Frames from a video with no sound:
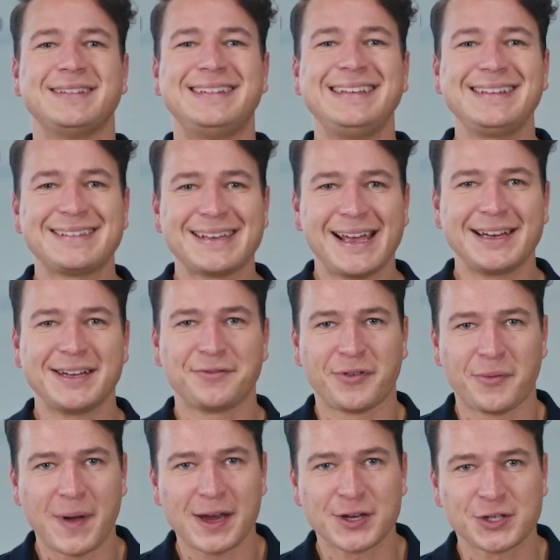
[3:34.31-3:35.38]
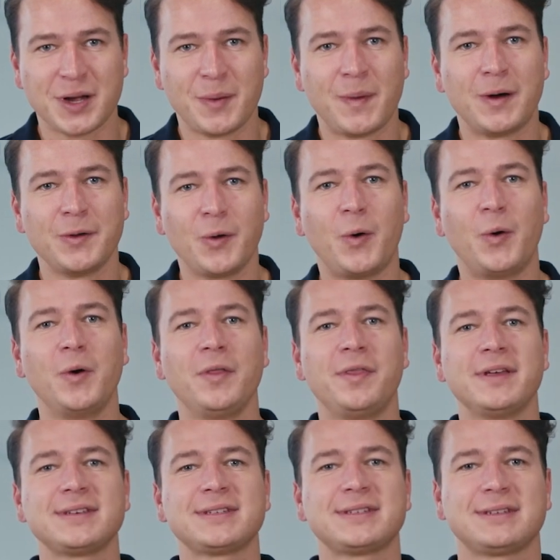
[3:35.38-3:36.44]
detailed information about all
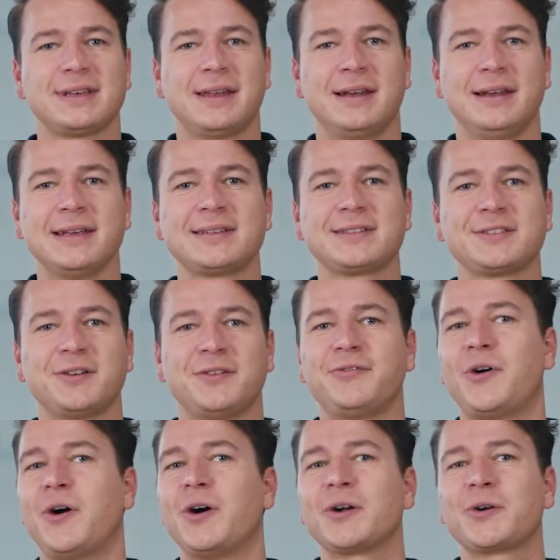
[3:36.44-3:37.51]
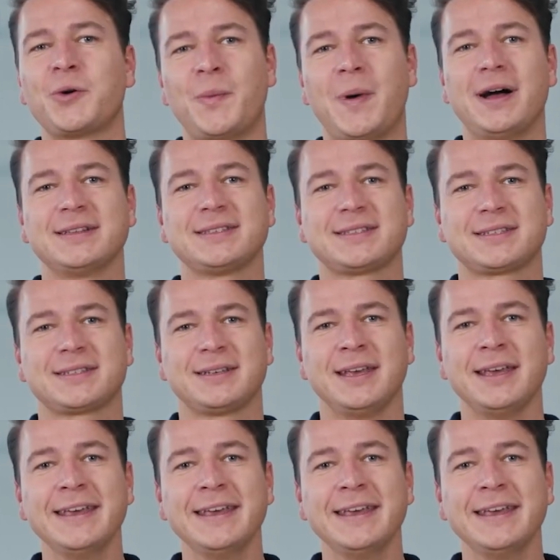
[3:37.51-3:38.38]
this and a list of all commands.